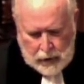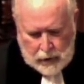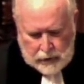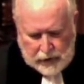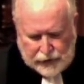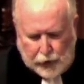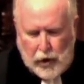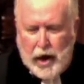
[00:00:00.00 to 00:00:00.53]
The
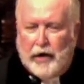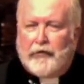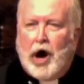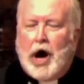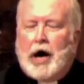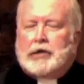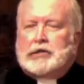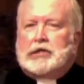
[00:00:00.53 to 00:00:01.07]
three of
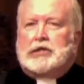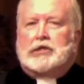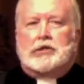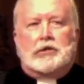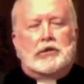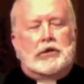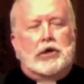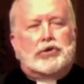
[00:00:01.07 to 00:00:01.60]
us
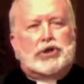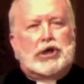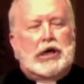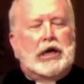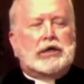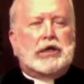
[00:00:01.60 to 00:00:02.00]
used to get